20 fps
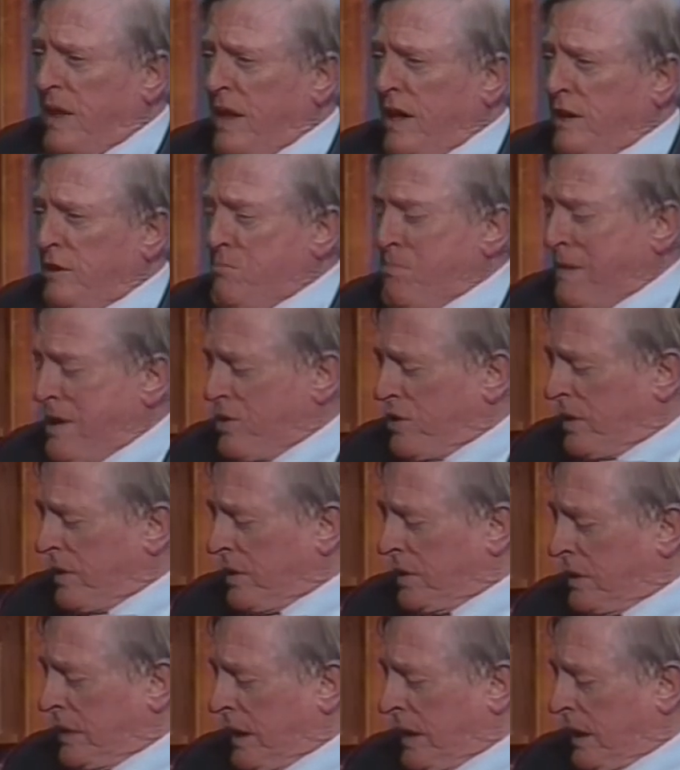Depends on the
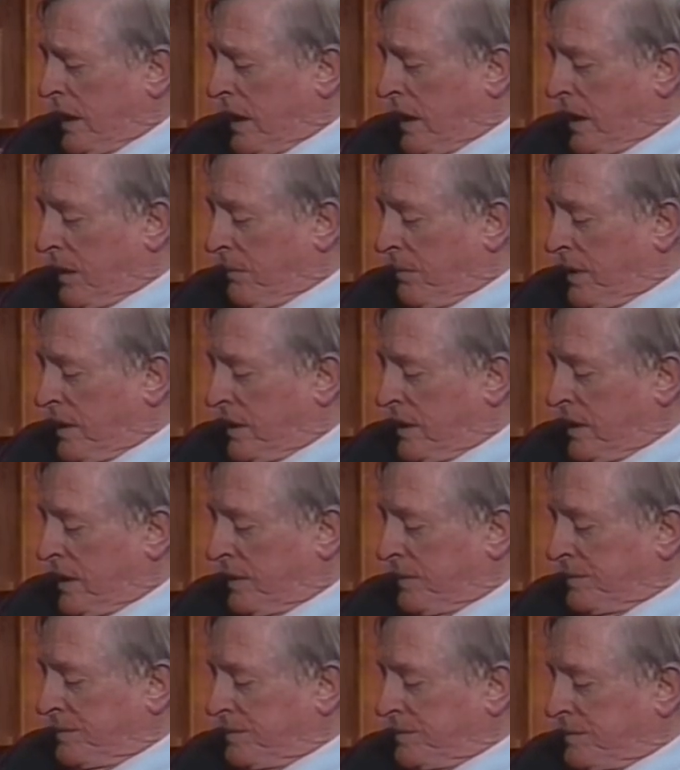deadline, but
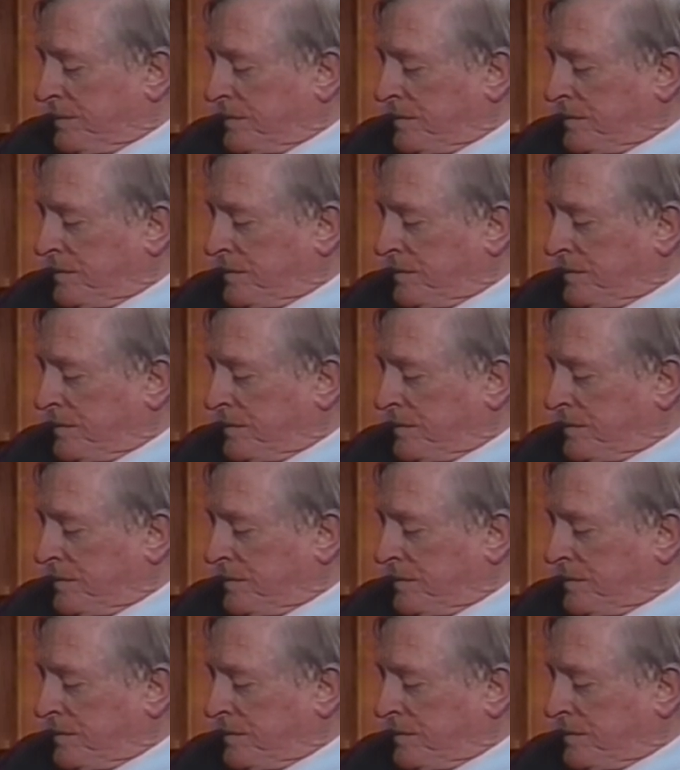um,